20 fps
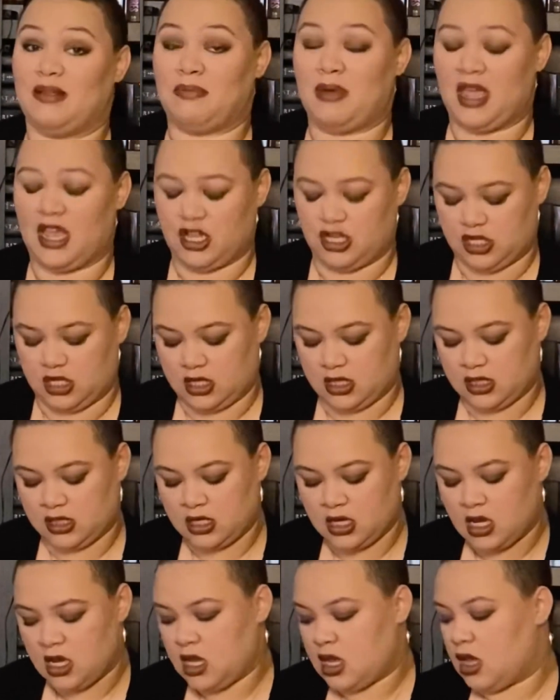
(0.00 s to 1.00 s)
pages.
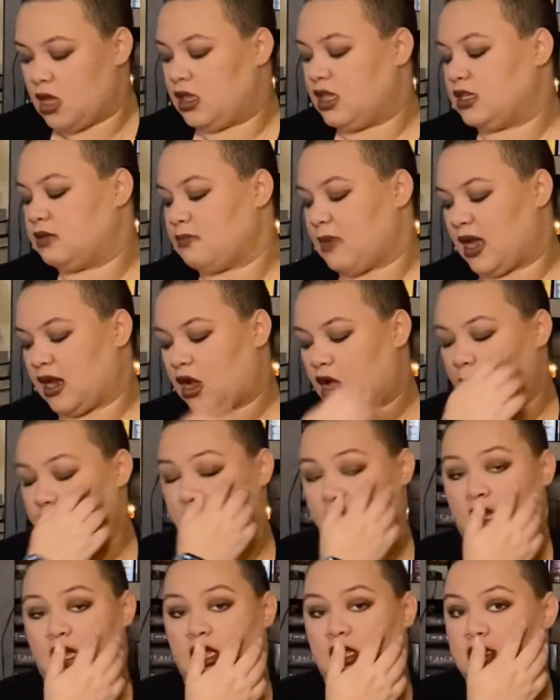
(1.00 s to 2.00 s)
At least my
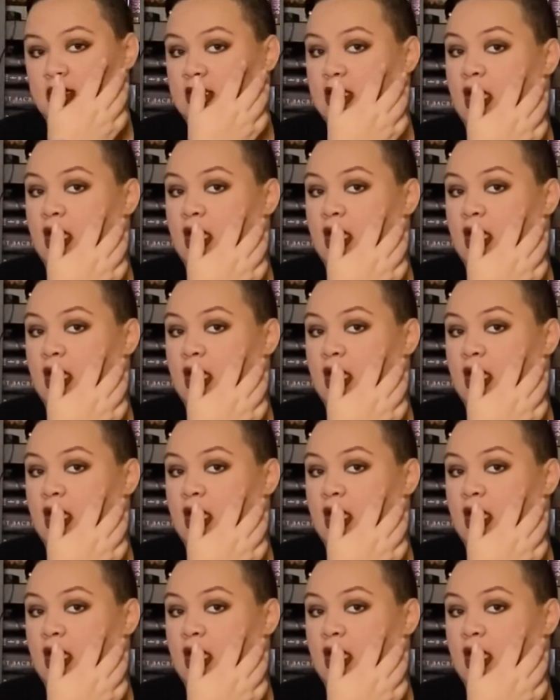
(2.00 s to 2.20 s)
copy is.